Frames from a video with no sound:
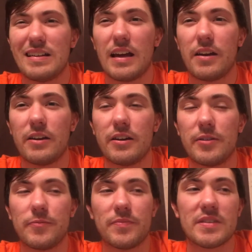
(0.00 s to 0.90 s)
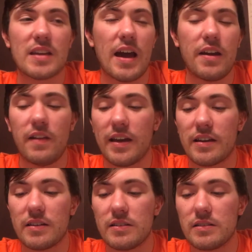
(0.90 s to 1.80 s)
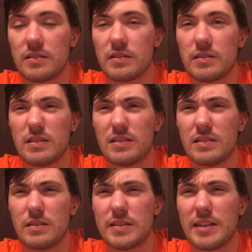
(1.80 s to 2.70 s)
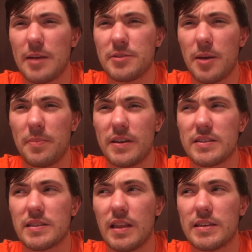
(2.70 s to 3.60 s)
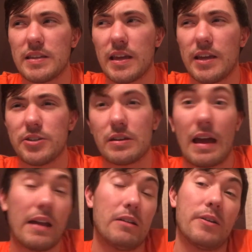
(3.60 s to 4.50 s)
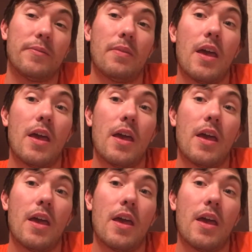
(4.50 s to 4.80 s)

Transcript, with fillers: I don't know. It's kind of like Snapchat, but it's less engaging. I don't know.